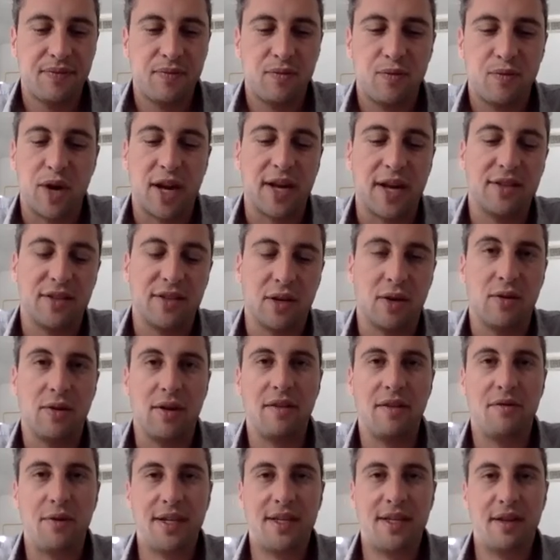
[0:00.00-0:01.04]
right so
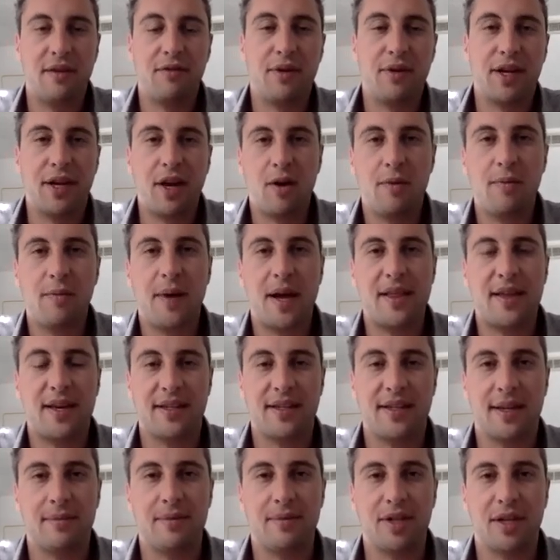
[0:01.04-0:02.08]
if we if we go by the
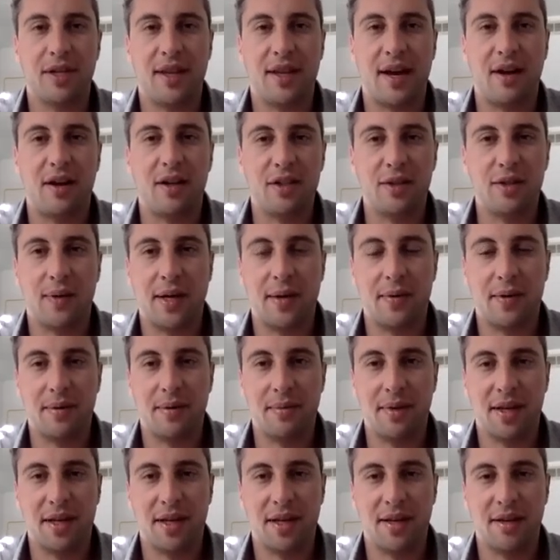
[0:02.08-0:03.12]
assumption that all 21
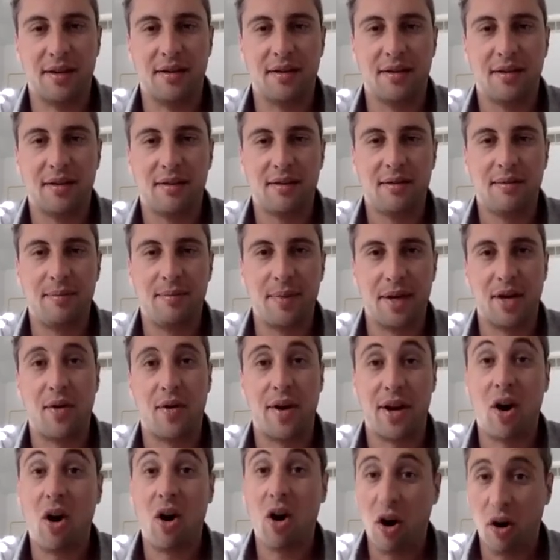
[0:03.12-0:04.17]
million
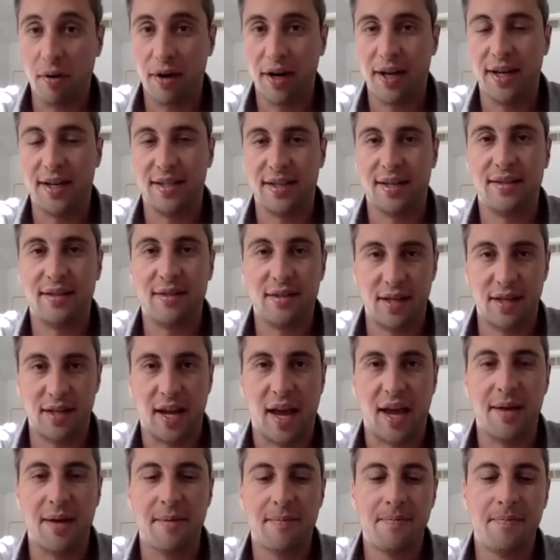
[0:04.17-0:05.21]
bitcoin already exists
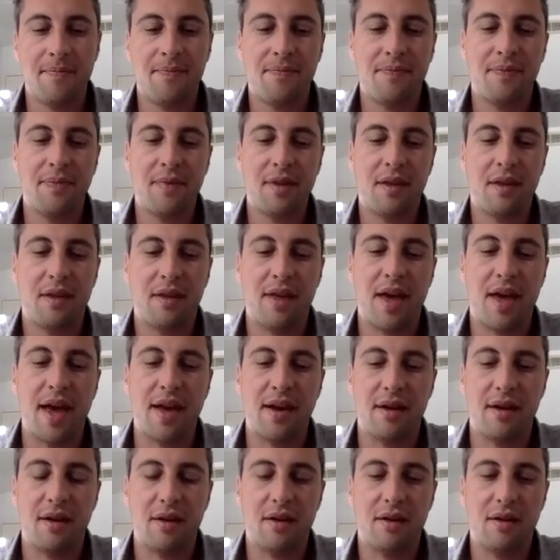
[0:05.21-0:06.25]
today
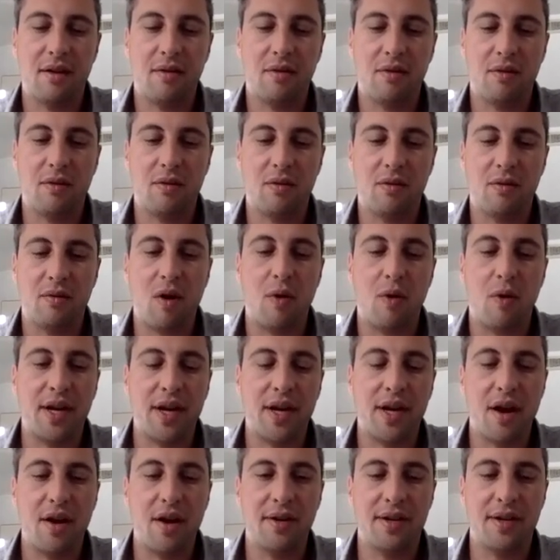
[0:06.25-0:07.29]
then what we
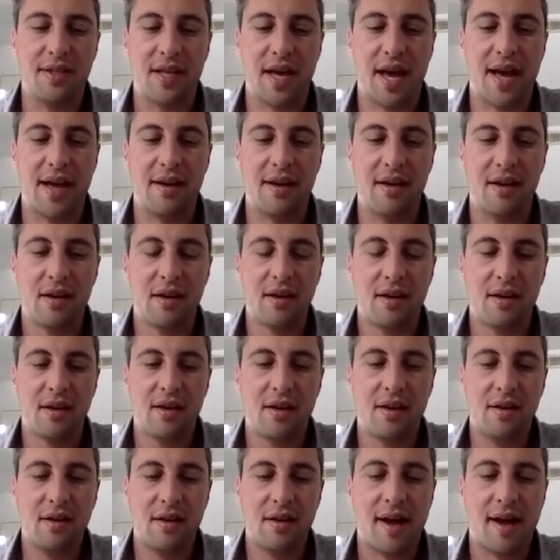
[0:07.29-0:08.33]
know is that
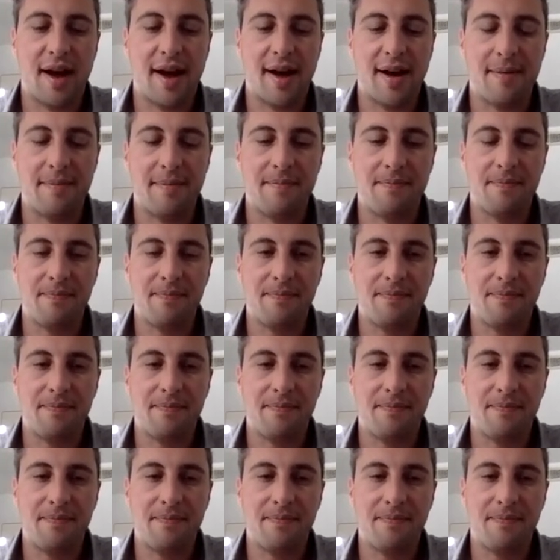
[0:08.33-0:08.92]
um